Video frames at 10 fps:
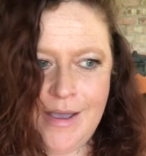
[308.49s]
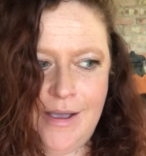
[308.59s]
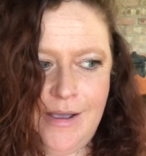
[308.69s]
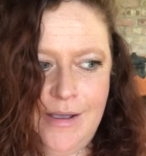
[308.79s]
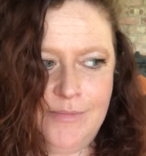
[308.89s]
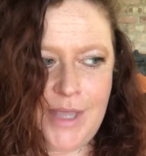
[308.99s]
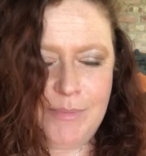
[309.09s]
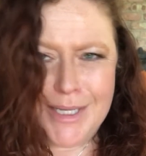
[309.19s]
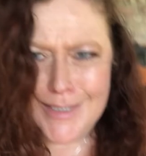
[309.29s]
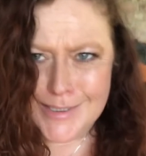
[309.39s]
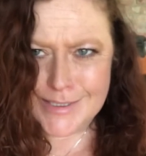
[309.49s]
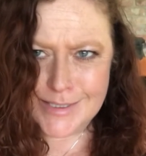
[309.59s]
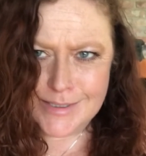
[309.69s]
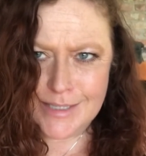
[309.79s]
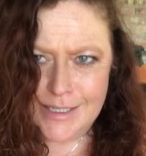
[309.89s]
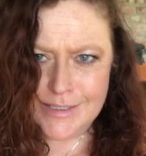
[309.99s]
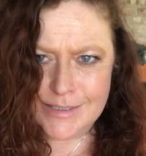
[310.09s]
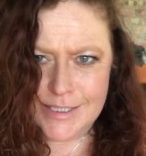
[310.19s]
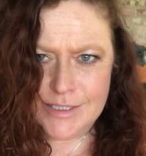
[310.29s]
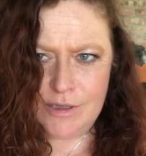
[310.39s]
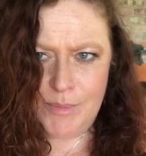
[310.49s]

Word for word: Um, that playlist is, is linked on